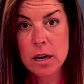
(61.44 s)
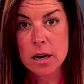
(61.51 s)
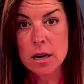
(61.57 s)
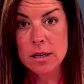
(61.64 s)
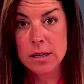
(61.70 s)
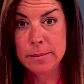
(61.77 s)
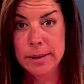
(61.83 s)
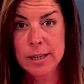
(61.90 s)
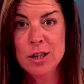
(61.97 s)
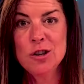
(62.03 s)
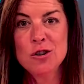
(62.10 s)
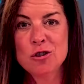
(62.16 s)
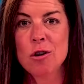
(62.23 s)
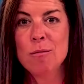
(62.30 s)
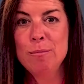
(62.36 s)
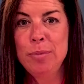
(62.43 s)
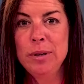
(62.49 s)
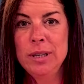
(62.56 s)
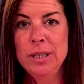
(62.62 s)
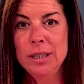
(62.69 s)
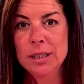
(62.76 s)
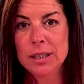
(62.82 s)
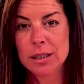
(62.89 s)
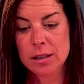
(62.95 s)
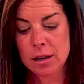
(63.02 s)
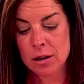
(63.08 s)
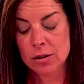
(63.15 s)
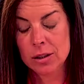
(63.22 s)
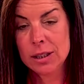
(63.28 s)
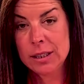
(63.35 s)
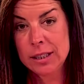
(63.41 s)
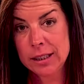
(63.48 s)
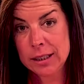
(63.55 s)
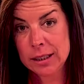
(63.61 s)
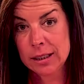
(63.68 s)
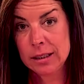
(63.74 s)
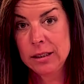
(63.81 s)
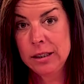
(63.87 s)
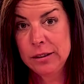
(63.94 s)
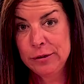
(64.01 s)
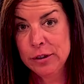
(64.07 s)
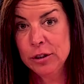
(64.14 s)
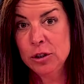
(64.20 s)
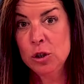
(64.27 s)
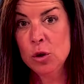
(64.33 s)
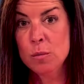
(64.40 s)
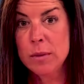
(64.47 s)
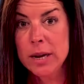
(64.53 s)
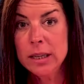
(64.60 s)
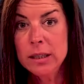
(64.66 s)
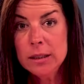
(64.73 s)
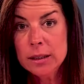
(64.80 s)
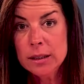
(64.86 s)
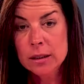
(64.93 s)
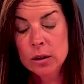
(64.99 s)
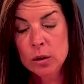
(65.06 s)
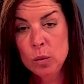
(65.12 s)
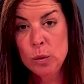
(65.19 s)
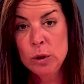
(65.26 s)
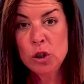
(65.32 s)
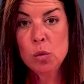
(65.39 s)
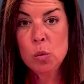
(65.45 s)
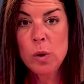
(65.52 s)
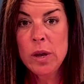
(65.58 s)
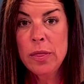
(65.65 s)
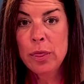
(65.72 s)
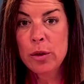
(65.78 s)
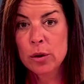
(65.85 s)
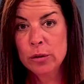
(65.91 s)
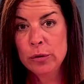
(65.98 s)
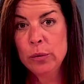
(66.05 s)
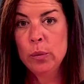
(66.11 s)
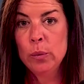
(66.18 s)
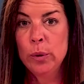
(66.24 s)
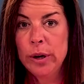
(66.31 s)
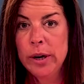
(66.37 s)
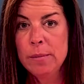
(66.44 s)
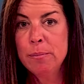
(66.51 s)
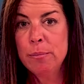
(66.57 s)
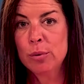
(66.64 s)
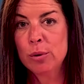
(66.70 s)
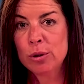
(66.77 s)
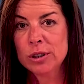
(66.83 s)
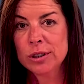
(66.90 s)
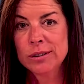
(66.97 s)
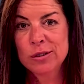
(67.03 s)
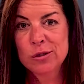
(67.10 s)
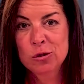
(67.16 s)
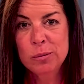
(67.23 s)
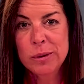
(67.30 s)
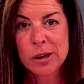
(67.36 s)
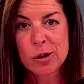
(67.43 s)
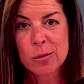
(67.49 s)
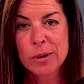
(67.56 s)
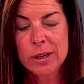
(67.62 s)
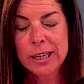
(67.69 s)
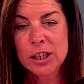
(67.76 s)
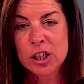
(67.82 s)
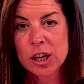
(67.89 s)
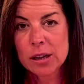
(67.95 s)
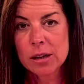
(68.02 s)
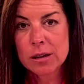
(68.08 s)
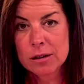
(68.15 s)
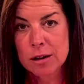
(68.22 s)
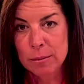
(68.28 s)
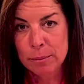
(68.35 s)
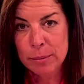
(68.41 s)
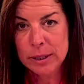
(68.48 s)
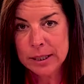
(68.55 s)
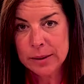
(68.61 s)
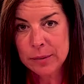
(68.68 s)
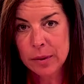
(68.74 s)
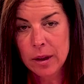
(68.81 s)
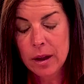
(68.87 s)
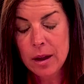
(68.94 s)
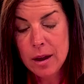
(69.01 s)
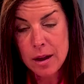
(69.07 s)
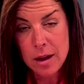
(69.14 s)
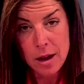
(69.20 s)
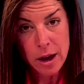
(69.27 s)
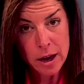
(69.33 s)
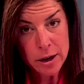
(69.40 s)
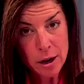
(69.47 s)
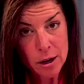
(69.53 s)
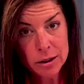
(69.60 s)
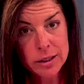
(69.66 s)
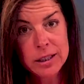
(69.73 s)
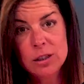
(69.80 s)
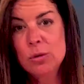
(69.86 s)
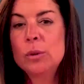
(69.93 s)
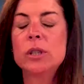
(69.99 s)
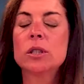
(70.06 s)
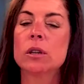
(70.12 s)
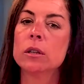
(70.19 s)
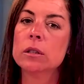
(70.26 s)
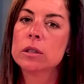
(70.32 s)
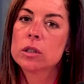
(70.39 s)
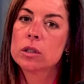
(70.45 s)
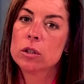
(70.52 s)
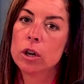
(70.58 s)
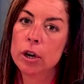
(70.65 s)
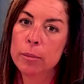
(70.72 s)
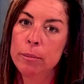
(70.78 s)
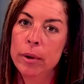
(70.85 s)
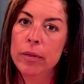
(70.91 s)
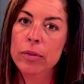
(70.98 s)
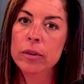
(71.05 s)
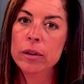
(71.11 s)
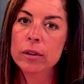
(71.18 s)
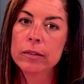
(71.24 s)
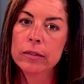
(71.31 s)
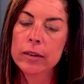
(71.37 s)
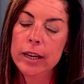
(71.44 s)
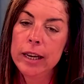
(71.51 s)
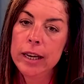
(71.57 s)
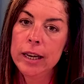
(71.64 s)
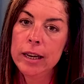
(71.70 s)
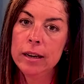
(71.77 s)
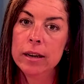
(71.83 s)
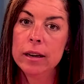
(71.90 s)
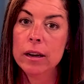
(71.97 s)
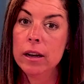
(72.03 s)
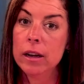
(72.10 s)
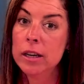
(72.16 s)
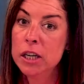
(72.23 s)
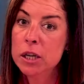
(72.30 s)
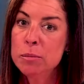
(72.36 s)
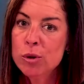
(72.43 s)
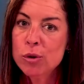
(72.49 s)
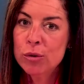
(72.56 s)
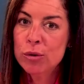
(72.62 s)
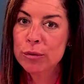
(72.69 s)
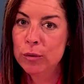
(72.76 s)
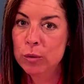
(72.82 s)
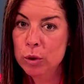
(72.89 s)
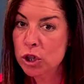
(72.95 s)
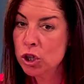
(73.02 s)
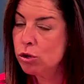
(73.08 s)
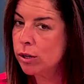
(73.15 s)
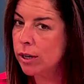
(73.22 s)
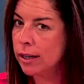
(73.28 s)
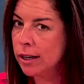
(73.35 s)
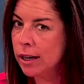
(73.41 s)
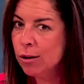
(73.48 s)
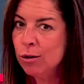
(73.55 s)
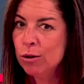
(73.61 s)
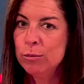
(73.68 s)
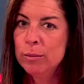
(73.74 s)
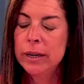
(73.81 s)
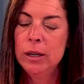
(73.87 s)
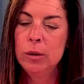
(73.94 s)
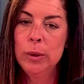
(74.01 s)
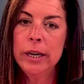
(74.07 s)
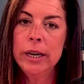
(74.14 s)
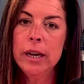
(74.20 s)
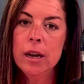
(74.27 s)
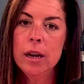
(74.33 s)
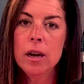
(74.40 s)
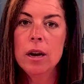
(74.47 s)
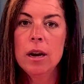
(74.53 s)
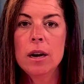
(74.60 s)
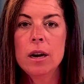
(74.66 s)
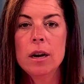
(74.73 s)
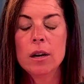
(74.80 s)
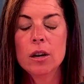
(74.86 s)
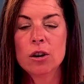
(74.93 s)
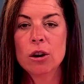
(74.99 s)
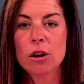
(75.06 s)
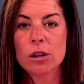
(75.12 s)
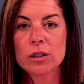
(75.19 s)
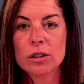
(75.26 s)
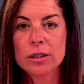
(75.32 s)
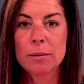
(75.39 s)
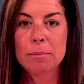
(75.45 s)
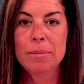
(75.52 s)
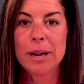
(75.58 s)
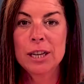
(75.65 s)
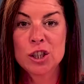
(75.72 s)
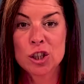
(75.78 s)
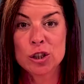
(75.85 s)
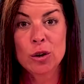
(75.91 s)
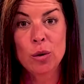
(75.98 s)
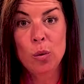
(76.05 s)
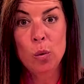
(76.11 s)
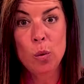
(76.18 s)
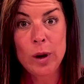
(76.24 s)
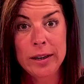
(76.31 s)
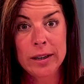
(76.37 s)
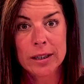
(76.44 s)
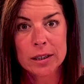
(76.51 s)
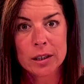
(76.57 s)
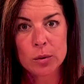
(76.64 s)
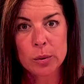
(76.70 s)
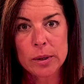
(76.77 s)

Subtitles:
the Belgian companies on 6 different domains, which we thought were important to become an agile company. And all these results are bundled in an ebook, which you can download, by the way, called the Belgian Readiness